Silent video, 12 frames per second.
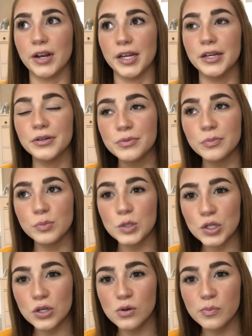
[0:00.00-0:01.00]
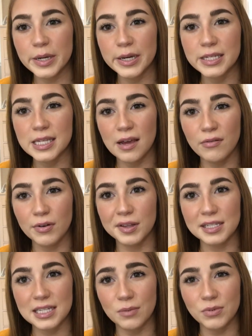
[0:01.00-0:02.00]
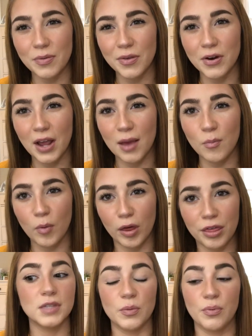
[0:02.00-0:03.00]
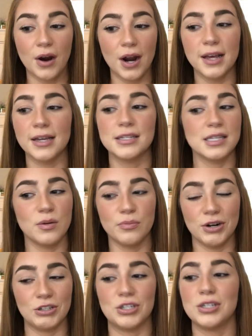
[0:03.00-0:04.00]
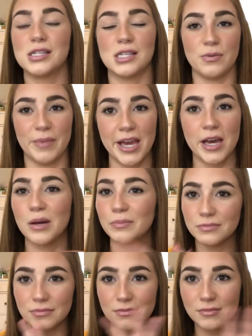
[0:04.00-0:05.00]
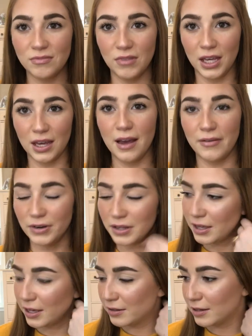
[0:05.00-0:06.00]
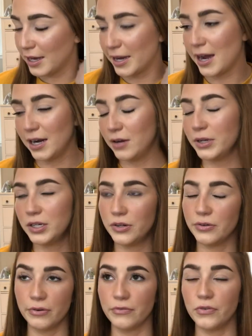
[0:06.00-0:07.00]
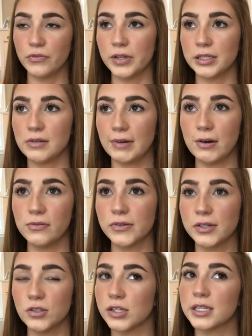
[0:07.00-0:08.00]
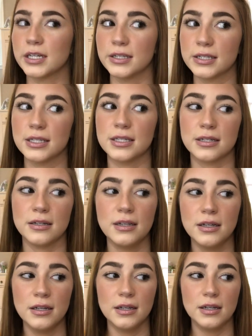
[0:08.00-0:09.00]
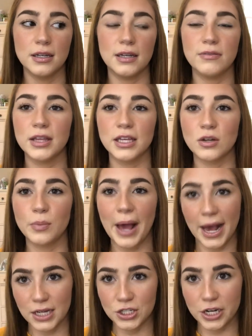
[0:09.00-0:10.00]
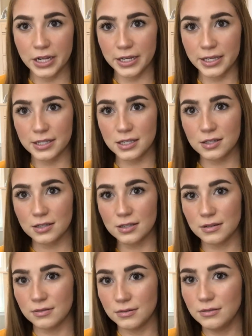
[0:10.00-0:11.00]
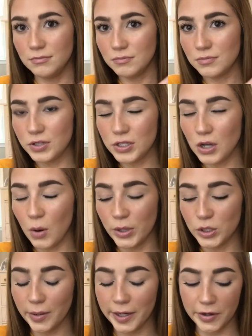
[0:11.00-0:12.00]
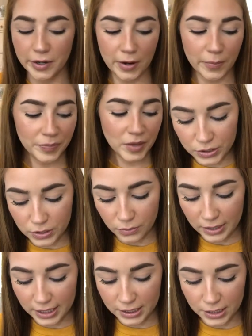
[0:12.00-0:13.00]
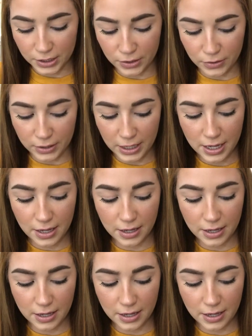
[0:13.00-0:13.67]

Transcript: video soon because they really stepped up their game with their products, their brushes, their makeup, like everything. I kind of want to do a full face of e.l.f. just because even like their packaging is so much prettier now. So what I do